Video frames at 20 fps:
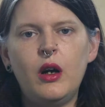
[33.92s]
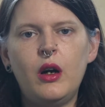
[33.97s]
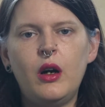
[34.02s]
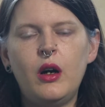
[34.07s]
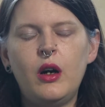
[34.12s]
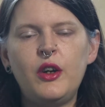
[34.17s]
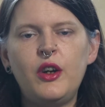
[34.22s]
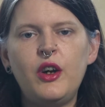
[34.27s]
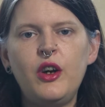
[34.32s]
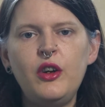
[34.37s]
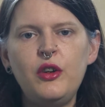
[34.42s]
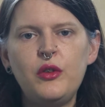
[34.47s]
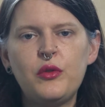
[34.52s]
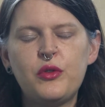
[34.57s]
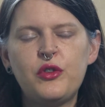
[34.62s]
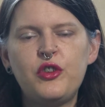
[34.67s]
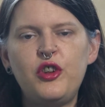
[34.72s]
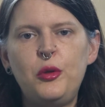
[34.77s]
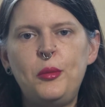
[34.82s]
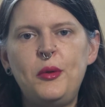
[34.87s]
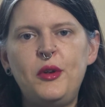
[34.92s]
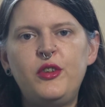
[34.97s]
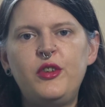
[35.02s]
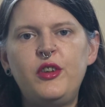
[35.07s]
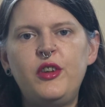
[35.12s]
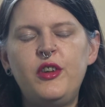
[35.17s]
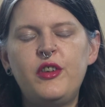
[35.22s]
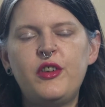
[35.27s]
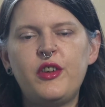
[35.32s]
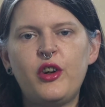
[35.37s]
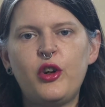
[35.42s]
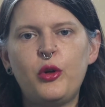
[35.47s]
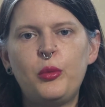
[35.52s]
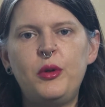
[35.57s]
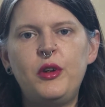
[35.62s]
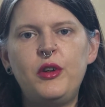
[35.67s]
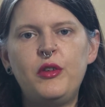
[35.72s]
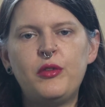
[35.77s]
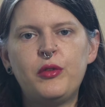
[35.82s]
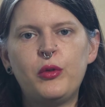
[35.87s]
I'd heard of CBT
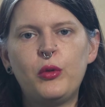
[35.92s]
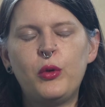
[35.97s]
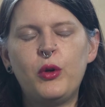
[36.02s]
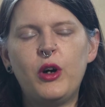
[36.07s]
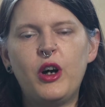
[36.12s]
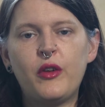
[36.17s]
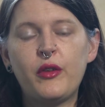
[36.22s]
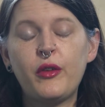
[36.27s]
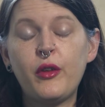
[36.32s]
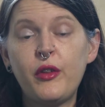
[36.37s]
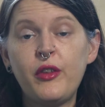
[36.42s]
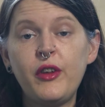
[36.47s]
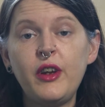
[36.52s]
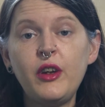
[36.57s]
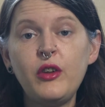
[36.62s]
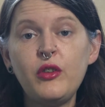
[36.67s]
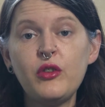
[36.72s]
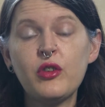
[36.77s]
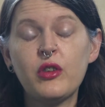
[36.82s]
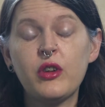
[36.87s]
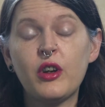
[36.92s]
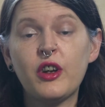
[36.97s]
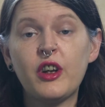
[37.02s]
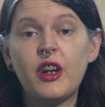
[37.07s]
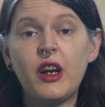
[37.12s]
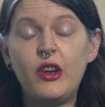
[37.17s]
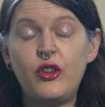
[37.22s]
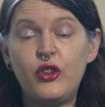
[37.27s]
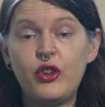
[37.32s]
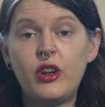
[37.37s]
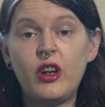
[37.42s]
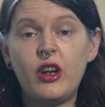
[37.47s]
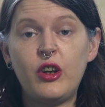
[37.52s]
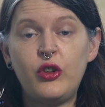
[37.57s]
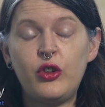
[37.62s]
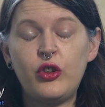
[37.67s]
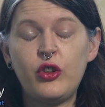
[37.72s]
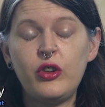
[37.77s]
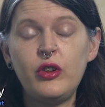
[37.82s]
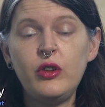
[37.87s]
therapy for other things like
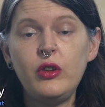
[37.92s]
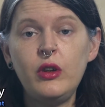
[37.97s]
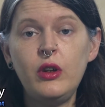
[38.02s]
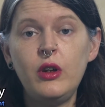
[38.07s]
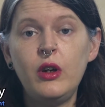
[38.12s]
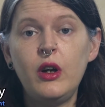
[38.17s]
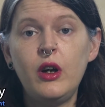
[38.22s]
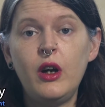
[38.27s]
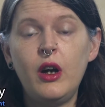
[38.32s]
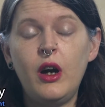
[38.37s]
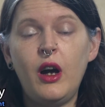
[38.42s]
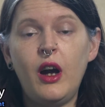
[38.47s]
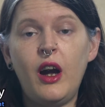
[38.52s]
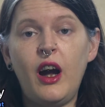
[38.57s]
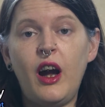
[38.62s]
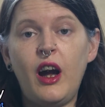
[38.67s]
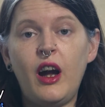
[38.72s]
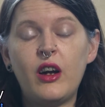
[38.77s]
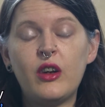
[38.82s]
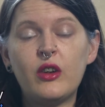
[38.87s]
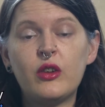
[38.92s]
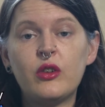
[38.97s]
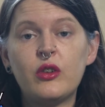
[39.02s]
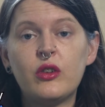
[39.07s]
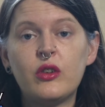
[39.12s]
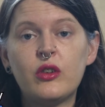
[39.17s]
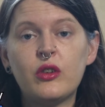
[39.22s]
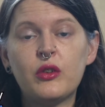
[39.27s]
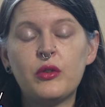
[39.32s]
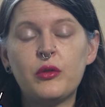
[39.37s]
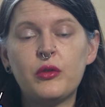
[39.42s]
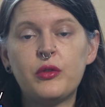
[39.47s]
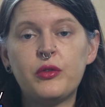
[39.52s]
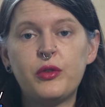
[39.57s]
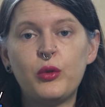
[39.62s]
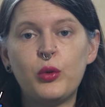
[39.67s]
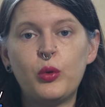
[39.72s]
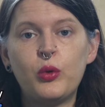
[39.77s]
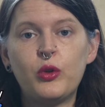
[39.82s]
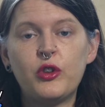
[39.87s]
education and
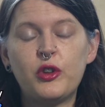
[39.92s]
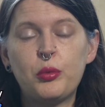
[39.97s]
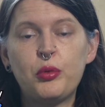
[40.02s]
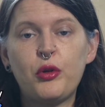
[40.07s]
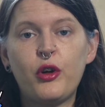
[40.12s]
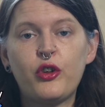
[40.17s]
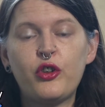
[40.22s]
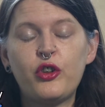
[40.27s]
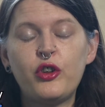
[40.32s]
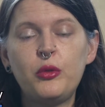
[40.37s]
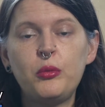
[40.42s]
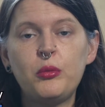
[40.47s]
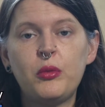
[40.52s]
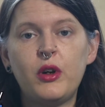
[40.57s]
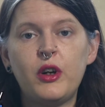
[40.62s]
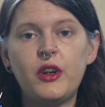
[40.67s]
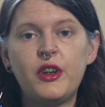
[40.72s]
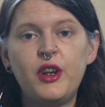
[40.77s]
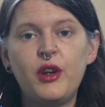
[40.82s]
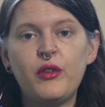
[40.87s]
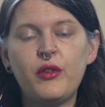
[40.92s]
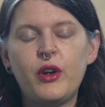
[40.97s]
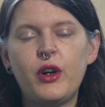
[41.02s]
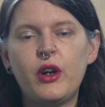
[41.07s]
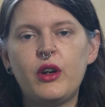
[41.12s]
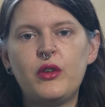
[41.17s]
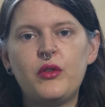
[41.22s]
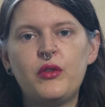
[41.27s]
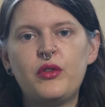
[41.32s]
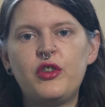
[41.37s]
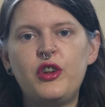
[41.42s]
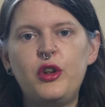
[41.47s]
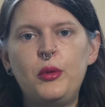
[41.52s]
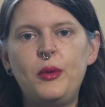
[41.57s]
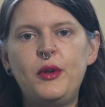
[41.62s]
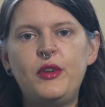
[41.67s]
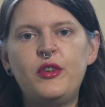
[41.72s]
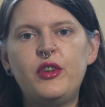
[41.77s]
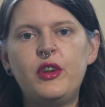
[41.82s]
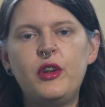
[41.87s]
for depression, but I'd never heard of
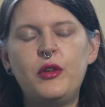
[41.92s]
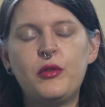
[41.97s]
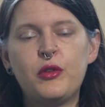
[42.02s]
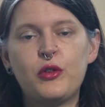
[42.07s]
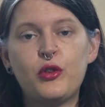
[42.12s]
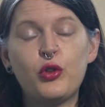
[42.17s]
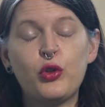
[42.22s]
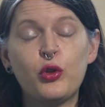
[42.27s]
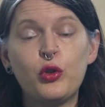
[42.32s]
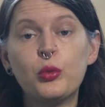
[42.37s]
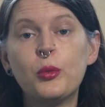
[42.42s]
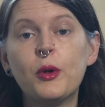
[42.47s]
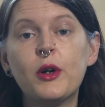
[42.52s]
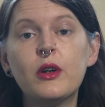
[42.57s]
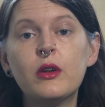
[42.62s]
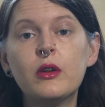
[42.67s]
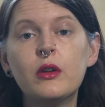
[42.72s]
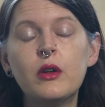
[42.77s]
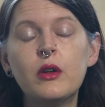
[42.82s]
CBT for trauma.